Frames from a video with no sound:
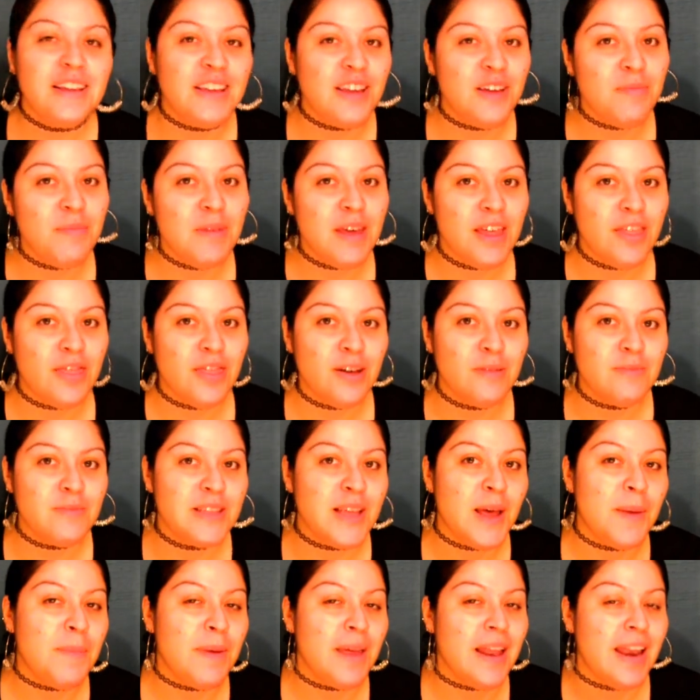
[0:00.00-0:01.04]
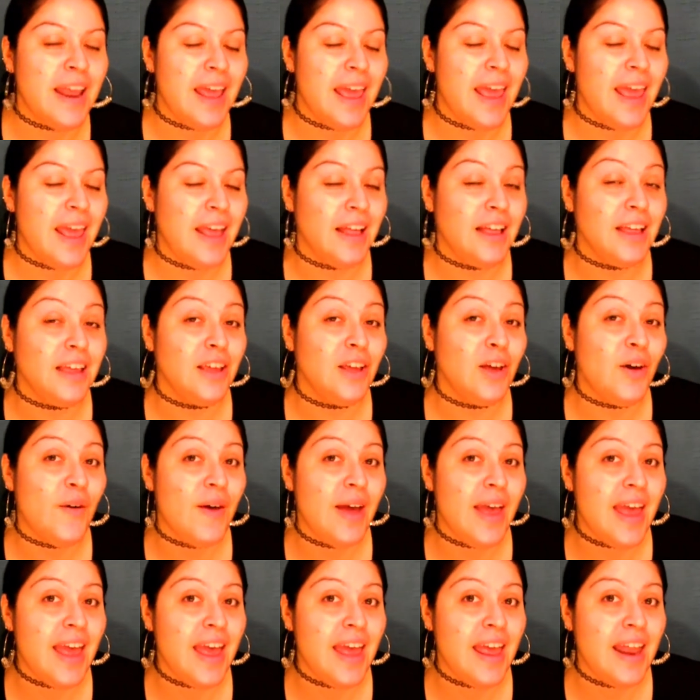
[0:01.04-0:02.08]
give me a thumbs up, and
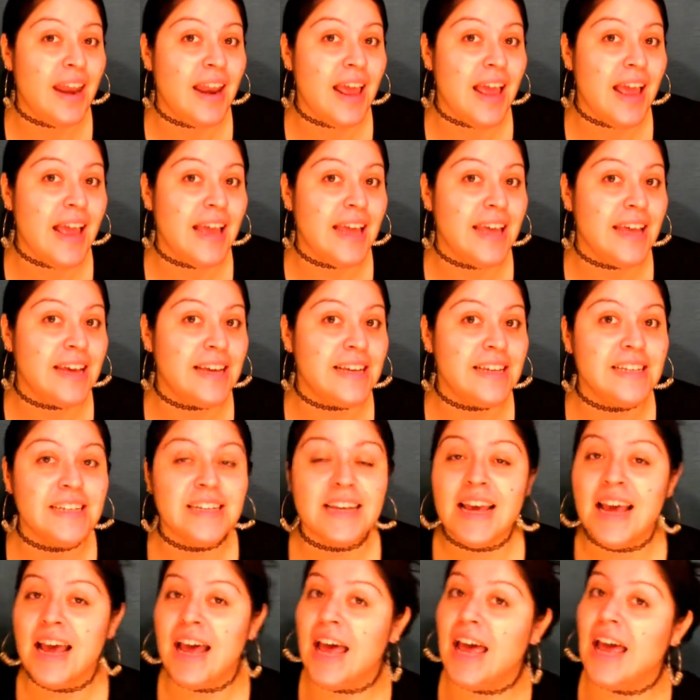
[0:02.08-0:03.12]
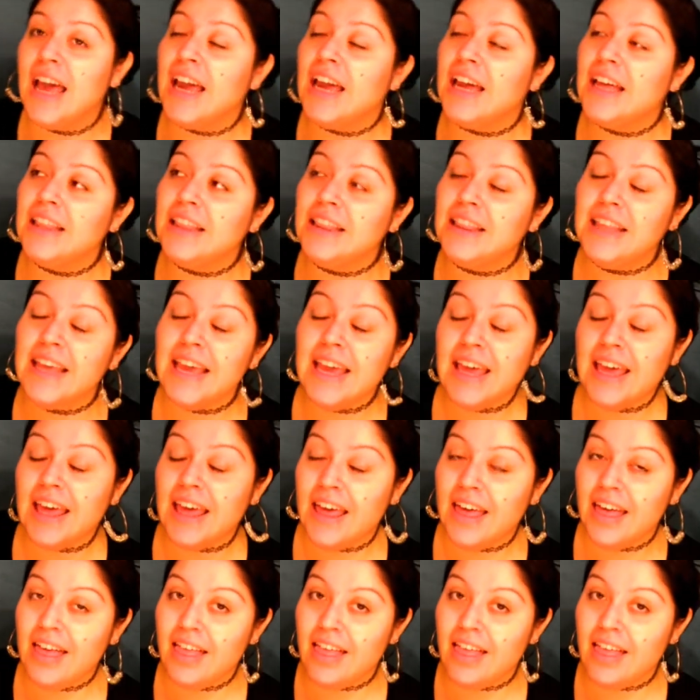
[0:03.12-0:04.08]
go ahead and click